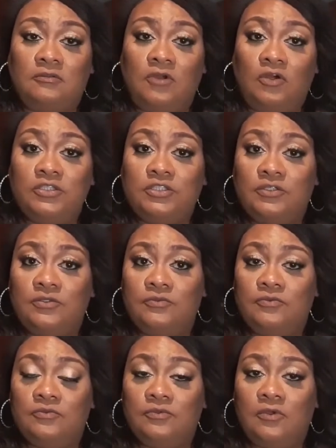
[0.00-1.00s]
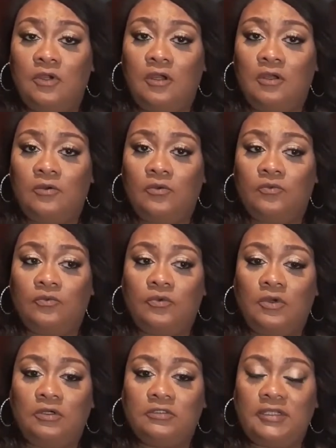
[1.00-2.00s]
lawsuit,
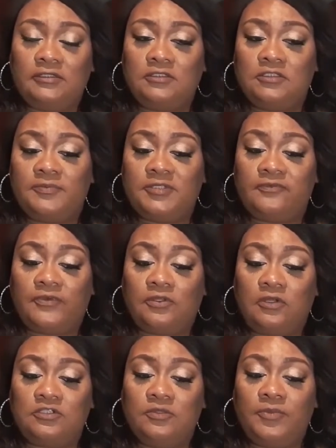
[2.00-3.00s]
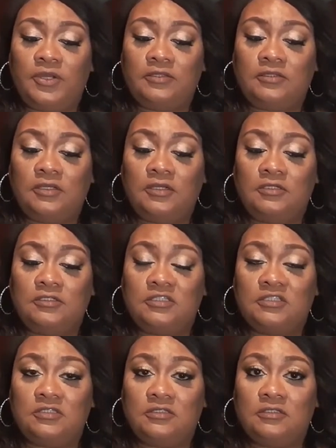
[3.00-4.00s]
well, not the specific lawsuit, but
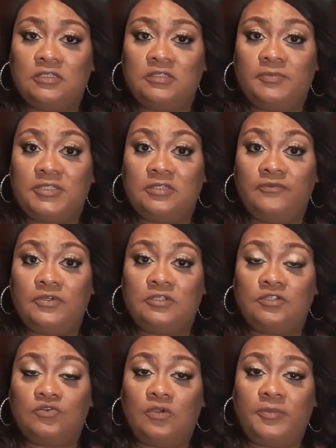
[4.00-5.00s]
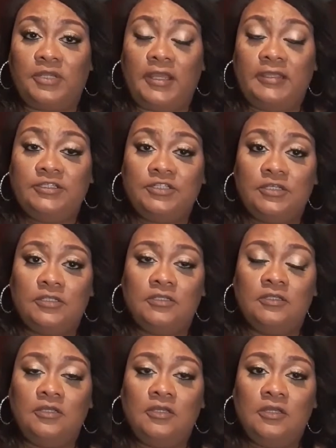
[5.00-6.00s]
the specific discrimination
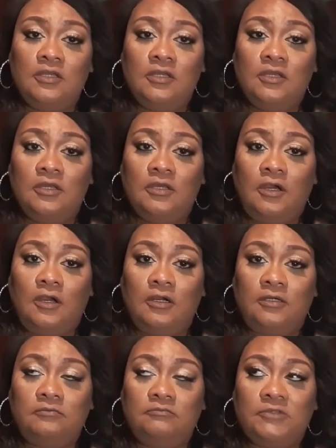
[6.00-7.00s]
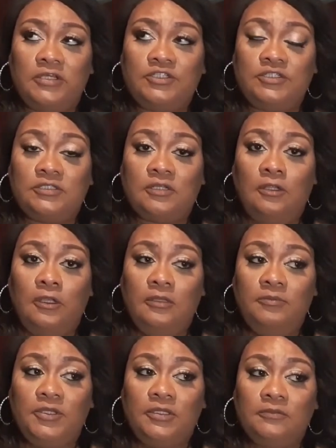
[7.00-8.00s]
that she's
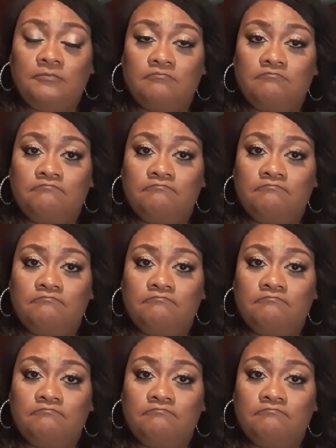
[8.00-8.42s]
claiming,